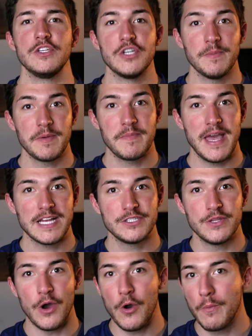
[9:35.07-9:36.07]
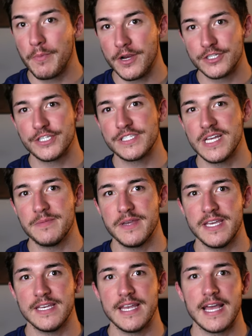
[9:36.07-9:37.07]
Jumping back to the Home Purchase
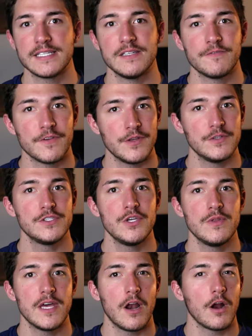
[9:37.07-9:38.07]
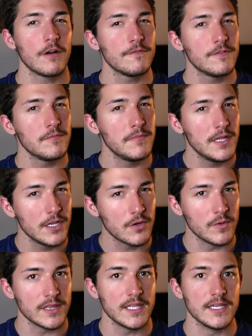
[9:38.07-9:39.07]
Sentiment Index, and for those of you that aren't familiar
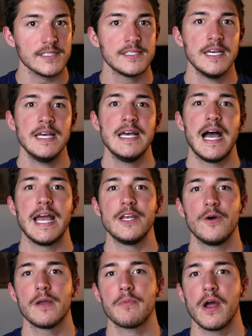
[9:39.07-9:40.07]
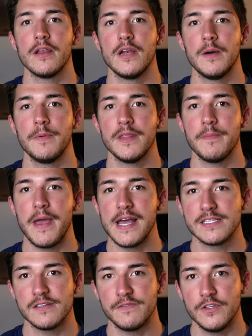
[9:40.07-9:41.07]
with this, I know I brought it up in the
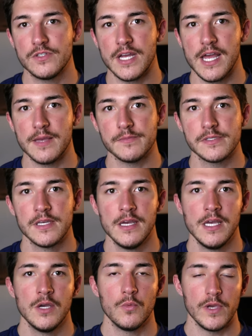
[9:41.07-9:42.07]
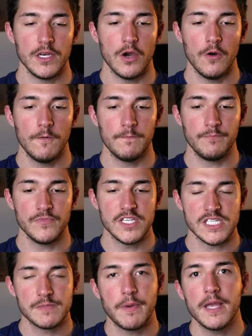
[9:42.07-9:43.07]
past a few times. We know
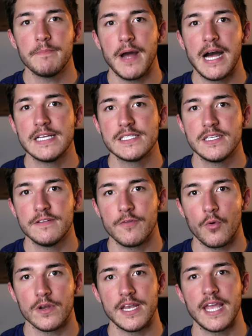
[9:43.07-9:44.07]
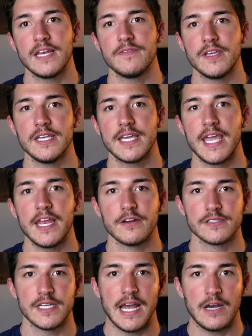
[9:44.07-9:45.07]
despite positive or negative
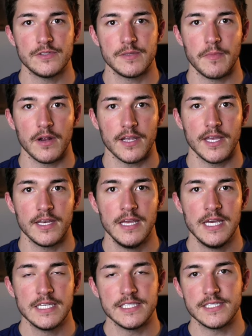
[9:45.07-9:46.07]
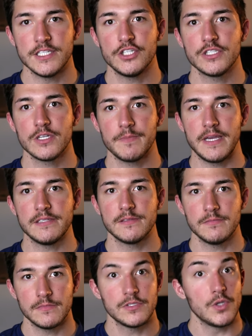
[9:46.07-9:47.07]
indicators in the housing market, decisions are
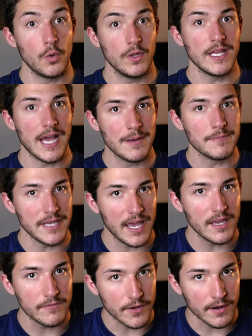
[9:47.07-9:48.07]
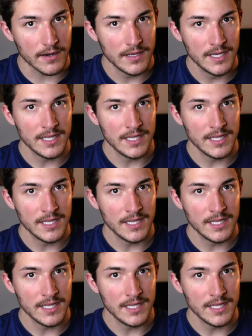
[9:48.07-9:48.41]
based solely on behavior.